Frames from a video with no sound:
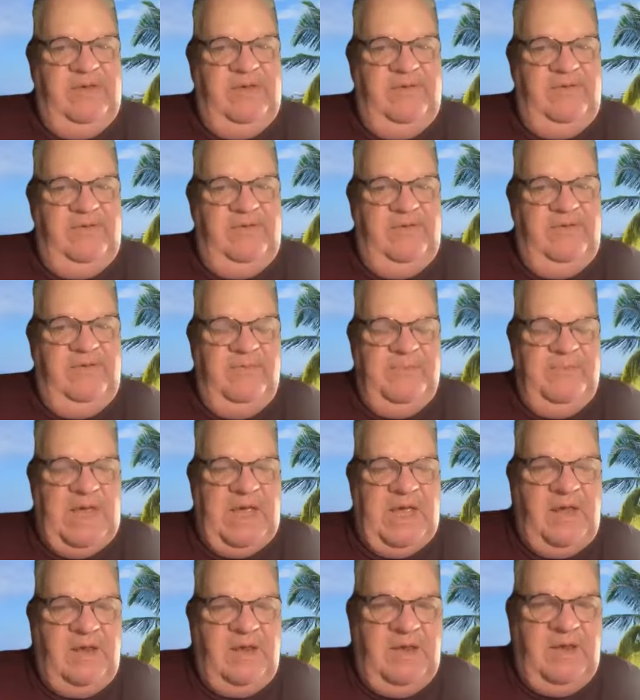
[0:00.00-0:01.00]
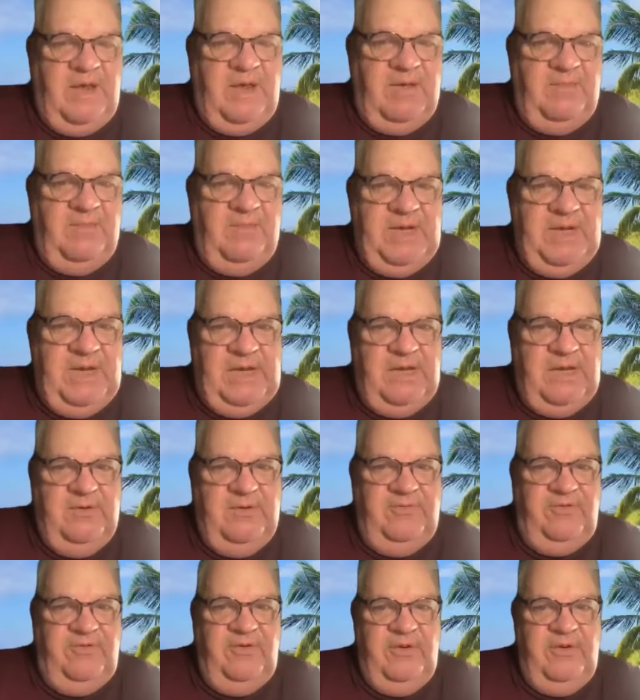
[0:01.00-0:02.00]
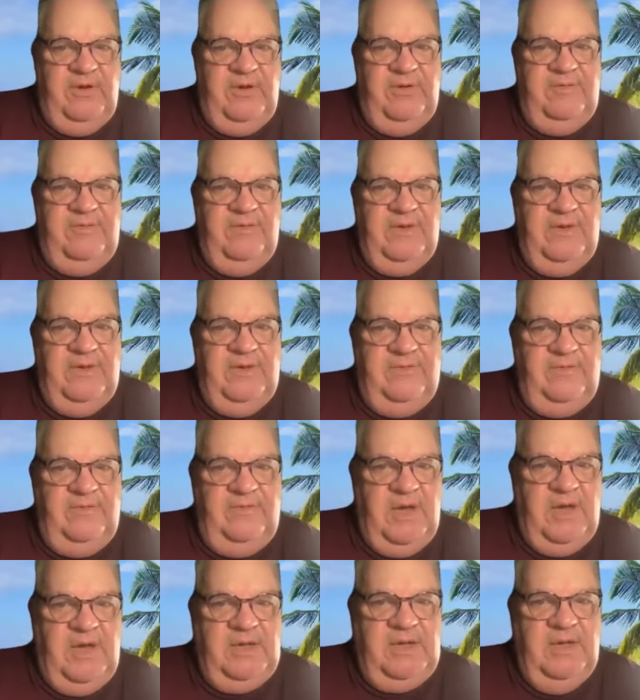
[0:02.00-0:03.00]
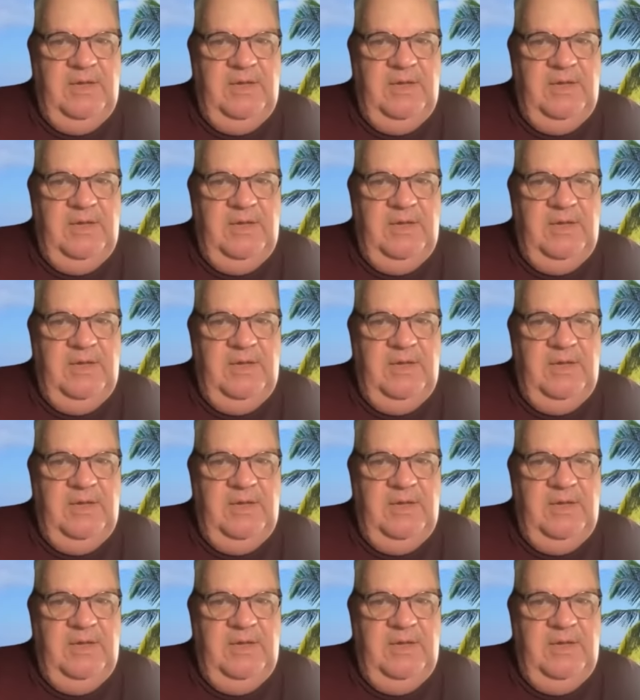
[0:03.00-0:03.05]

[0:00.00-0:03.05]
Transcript: is about being in tune, isn't it? It's like